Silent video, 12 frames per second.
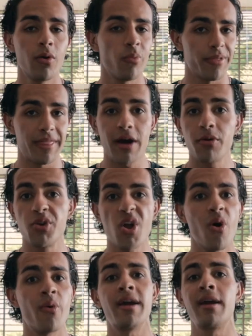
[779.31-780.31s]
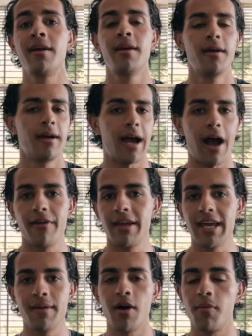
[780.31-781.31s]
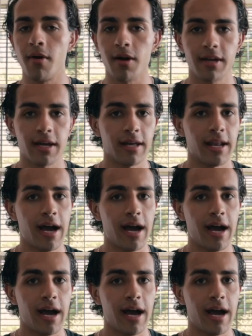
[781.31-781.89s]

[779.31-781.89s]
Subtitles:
without knowing how to email market,